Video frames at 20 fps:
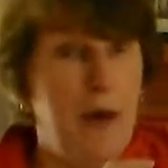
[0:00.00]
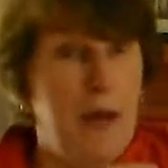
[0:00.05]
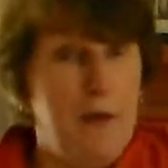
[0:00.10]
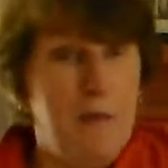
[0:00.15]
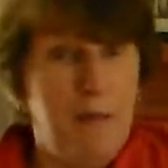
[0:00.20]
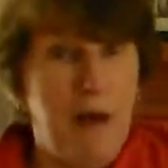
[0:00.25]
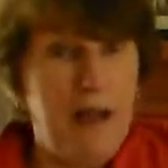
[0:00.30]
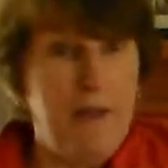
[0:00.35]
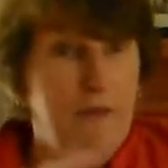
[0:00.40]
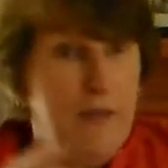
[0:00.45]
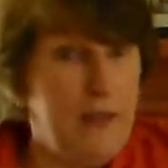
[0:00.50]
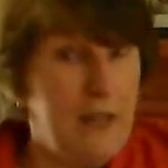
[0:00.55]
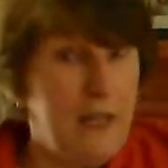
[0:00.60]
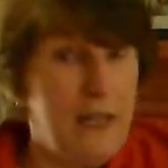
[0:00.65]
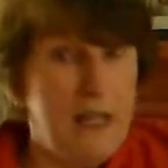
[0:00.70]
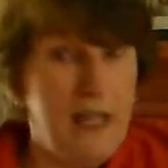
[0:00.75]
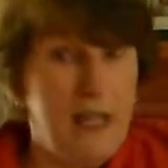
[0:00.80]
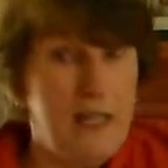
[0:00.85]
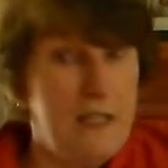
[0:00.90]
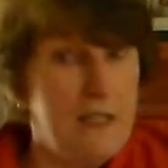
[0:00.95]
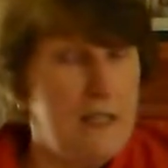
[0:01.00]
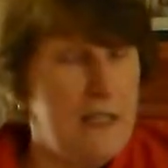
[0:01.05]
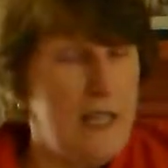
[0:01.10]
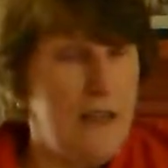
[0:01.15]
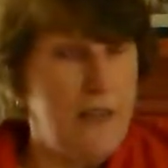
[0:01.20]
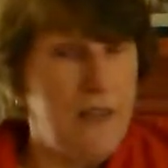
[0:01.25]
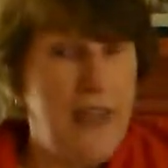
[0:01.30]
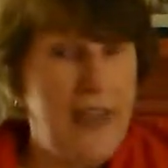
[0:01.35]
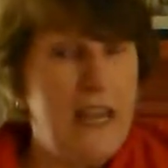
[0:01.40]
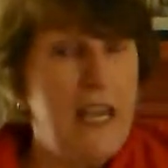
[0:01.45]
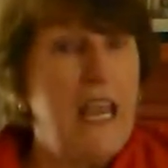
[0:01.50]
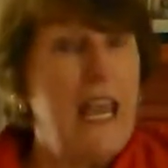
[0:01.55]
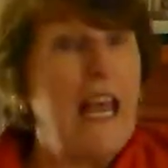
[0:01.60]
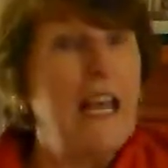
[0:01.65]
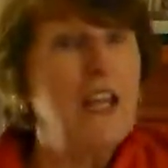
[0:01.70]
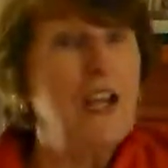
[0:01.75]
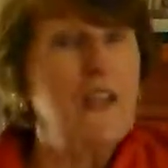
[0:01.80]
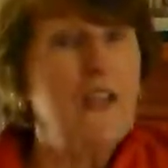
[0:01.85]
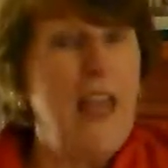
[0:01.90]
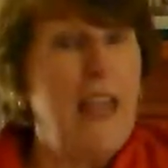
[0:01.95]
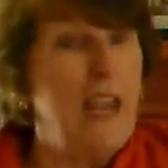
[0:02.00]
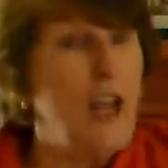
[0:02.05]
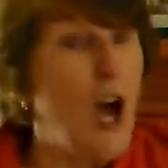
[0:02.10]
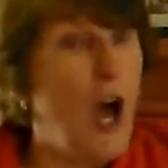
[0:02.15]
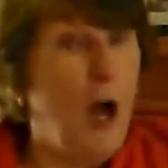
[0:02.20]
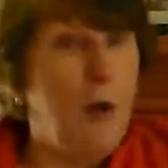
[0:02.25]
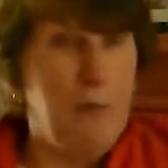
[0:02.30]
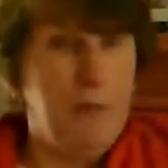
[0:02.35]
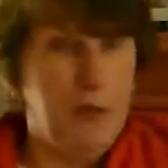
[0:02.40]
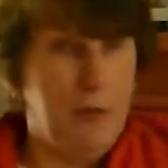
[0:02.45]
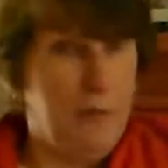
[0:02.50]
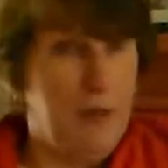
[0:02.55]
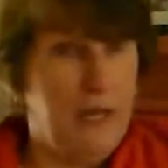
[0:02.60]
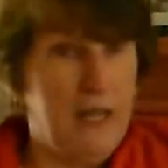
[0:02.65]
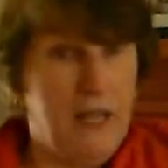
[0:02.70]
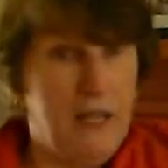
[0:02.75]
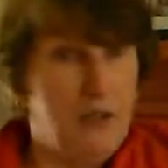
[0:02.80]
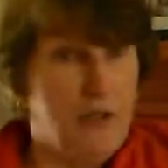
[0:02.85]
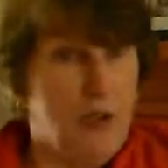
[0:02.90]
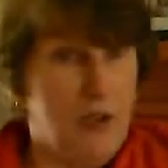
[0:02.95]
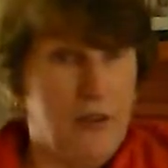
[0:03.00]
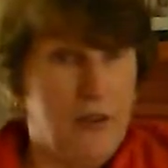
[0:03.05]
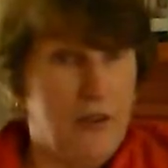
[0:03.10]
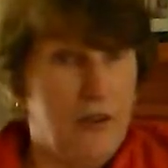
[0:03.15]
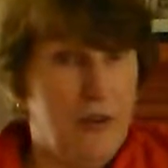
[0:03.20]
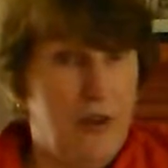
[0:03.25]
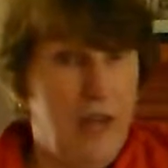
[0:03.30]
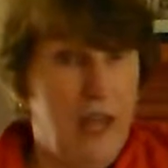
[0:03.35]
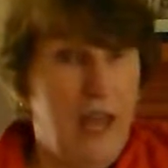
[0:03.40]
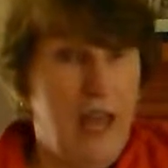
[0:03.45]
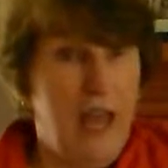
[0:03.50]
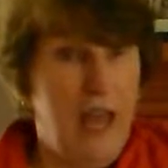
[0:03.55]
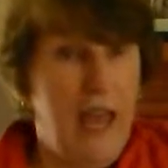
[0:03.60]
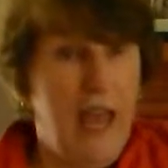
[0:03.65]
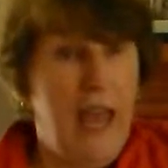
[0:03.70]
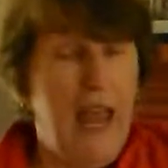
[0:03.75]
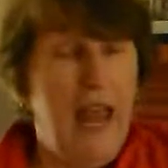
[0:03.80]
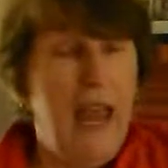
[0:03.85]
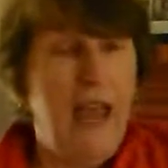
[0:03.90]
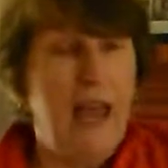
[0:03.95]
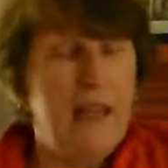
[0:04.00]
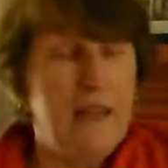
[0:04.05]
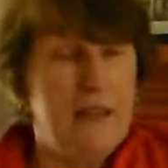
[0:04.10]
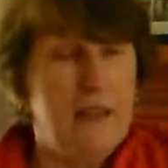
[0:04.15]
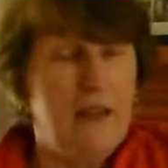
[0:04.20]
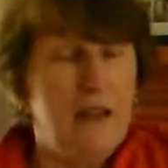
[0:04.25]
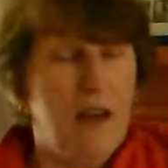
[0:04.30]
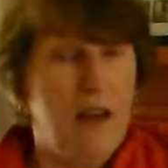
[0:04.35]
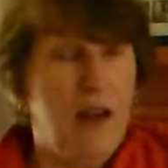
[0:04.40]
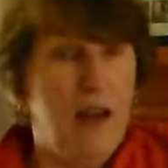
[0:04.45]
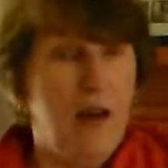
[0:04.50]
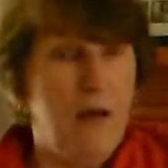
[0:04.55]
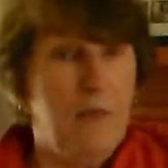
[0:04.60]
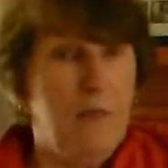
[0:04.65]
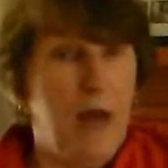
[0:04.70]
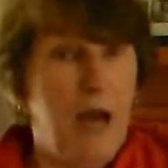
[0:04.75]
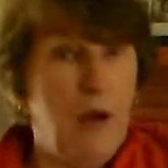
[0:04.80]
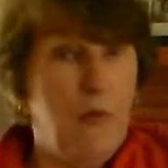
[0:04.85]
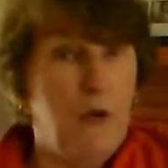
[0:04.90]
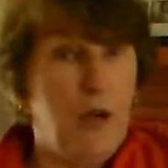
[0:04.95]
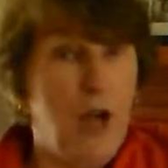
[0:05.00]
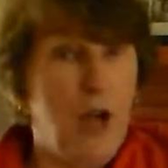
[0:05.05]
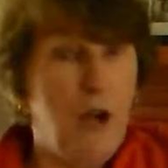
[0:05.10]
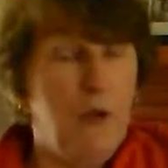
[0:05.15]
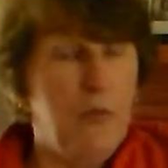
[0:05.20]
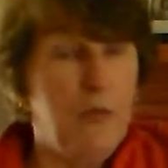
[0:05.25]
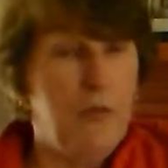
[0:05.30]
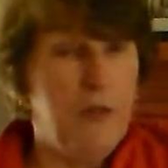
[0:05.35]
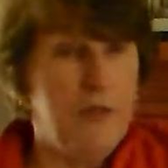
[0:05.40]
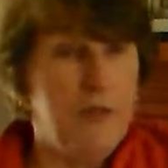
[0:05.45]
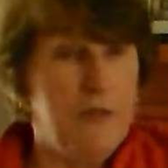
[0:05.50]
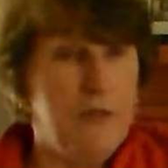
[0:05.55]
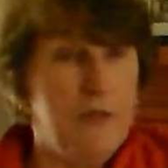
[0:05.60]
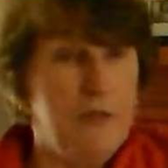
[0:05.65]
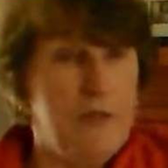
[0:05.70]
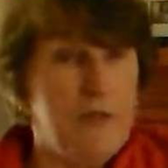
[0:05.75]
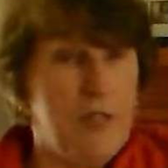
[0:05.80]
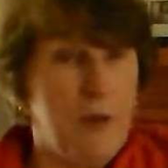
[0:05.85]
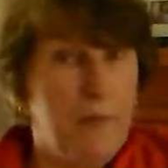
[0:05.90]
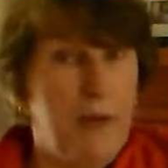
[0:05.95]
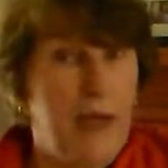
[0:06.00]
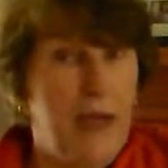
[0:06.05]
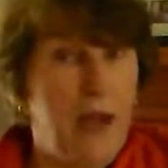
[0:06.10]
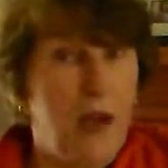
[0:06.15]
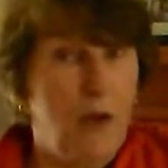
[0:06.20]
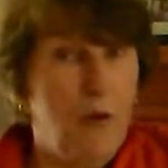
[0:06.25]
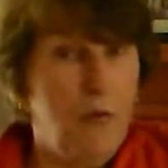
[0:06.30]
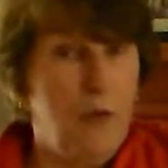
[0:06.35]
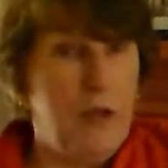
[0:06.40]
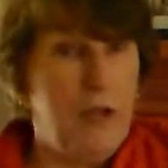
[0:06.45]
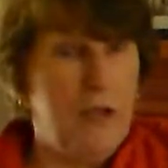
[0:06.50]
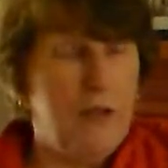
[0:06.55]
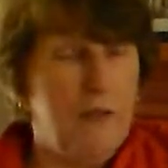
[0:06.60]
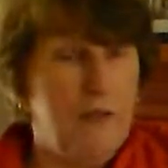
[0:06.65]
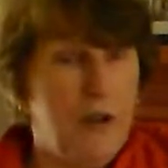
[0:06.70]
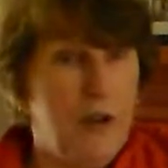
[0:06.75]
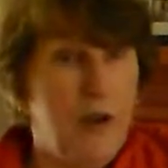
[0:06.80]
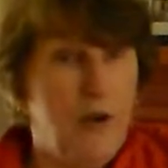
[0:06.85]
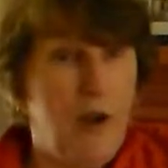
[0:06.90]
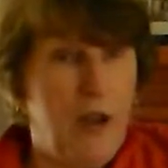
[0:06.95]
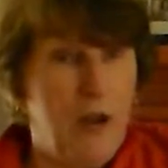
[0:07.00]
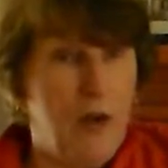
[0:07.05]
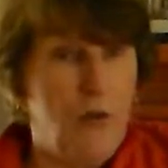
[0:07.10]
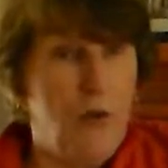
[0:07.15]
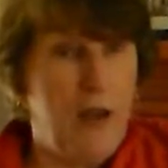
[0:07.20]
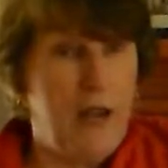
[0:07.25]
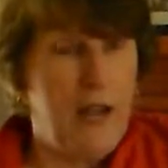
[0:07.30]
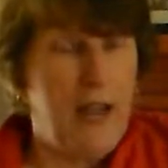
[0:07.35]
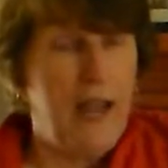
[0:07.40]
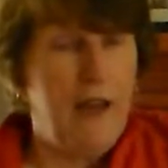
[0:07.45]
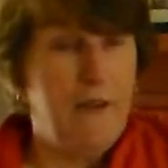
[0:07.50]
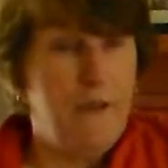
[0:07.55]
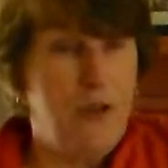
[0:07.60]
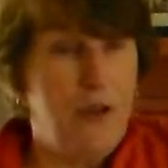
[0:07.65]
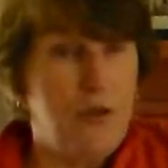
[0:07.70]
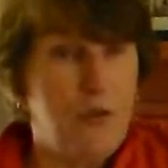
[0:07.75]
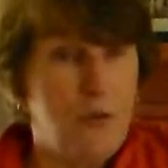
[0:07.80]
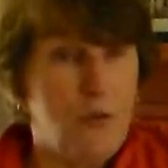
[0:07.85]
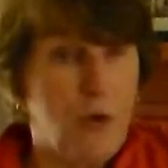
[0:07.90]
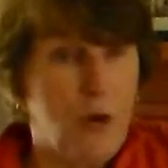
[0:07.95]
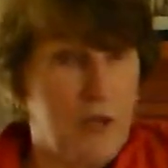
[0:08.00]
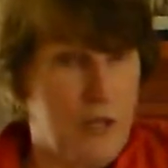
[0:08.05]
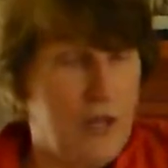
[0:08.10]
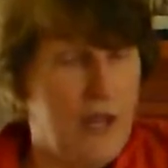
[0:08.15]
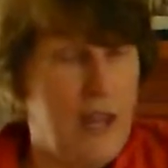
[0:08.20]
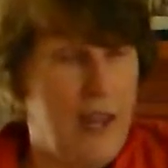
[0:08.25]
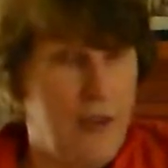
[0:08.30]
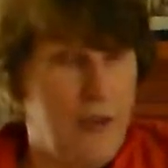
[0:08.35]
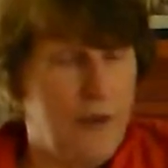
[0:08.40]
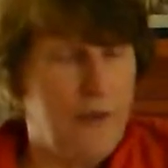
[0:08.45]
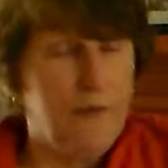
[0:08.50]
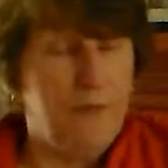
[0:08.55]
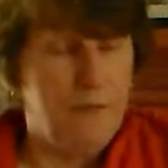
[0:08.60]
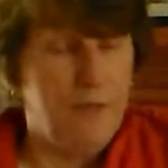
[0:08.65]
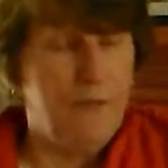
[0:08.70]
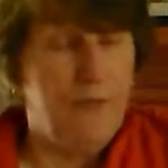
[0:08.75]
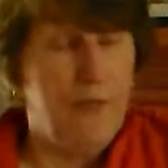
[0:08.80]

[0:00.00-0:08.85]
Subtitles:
But my feeling is that they complement each other. Mm-hmm. And I would hope that somehow we could figure out a way to have those work together